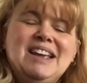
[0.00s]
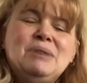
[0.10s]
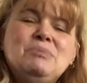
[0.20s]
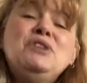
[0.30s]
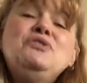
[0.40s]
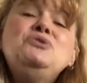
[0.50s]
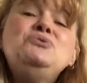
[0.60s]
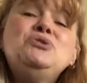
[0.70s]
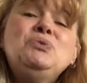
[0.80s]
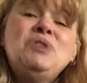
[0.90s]
But if you
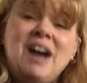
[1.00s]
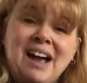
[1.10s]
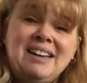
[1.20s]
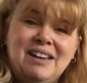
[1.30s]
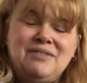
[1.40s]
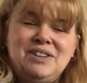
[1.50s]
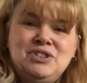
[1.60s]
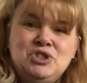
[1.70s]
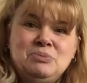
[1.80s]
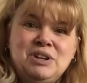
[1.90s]
do not have an
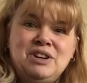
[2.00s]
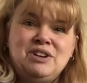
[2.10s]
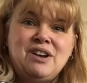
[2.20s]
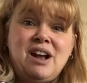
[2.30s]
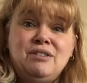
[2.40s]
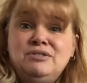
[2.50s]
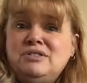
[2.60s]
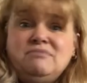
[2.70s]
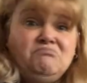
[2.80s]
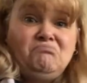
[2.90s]
instrument at your
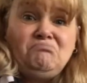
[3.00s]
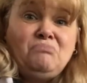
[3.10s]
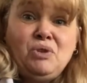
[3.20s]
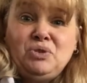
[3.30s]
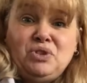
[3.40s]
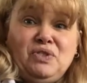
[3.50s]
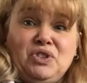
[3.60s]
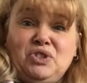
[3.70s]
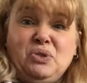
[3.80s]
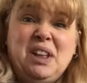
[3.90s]
house, most of us
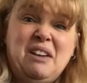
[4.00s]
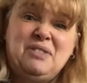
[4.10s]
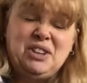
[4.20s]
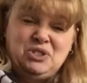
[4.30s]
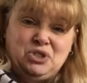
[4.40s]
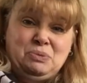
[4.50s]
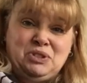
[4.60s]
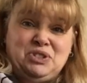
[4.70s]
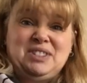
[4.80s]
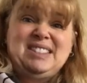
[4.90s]
don't have
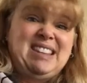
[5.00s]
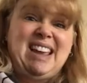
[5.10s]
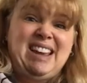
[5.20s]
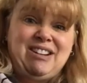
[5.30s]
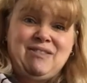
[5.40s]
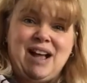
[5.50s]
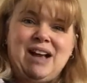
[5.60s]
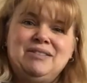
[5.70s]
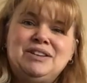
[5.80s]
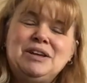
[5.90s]
instruments just laying
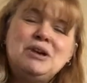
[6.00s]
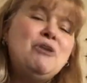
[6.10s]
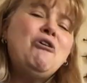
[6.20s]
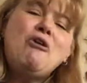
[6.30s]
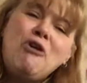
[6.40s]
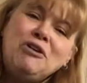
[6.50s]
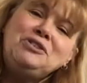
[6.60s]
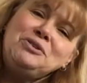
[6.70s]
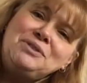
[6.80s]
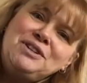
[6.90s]
around, all
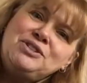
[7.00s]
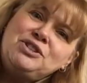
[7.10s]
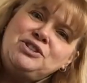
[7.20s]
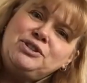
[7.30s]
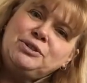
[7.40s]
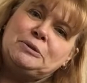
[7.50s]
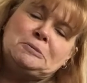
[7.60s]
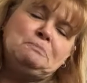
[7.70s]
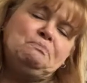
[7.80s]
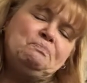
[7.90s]
you need to do
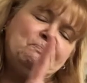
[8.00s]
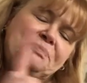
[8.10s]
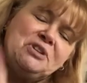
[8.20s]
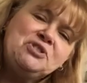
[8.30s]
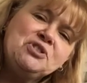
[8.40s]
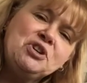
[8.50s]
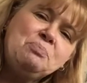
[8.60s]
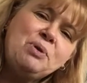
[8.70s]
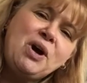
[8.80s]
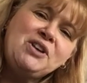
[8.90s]
is you're going
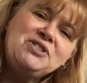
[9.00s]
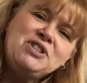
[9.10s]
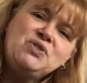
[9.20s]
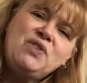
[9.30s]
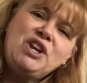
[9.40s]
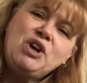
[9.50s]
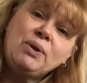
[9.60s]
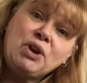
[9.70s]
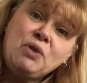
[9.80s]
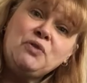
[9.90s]
to pause this video
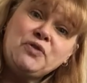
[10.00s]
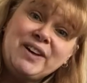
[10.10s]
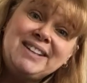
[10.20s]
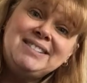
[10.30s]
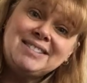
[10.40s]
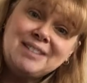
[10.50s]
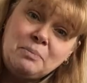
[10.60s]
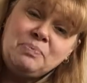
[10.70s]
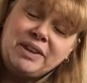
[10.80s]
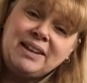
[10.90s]
and go find
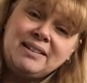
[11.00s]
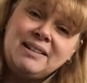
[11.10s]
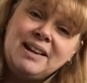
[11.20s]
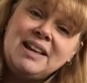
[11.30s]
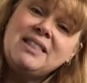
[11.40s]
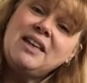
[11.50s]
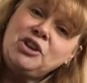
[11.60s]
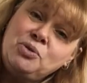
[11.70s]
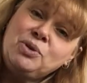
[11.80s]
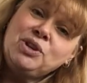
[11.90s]
something that
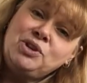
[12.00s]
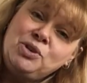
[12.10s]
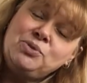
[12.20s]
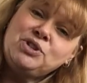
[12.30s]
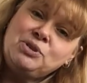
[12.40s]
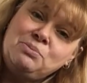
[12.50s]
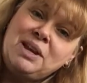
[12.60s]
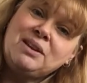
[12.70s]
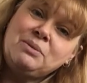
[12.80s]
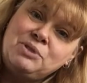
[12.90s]
you can use to
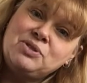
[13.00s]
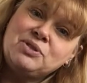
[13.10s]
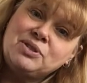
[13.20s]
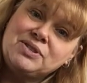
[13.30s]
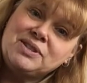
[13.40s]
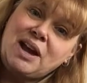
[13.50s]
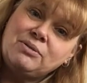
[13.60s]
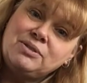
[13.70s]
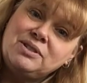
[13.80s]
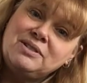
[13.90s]
make a musical
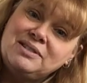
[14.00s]
sound.